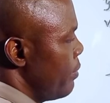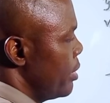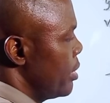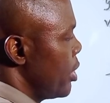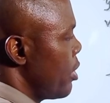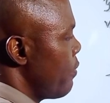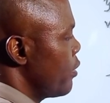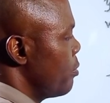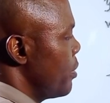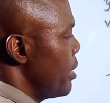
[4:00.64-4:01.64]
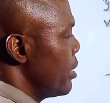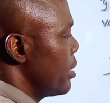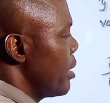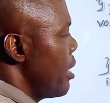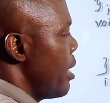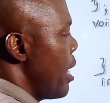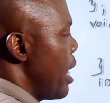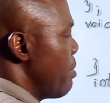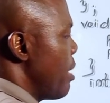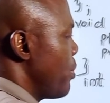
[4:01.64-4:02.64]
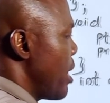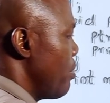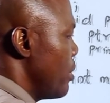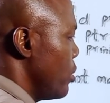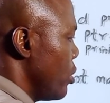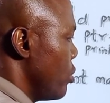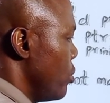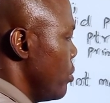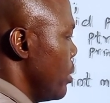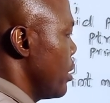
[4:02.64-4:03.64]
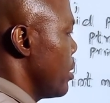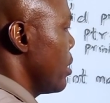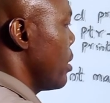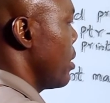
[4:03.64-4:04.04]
I might probably just do this,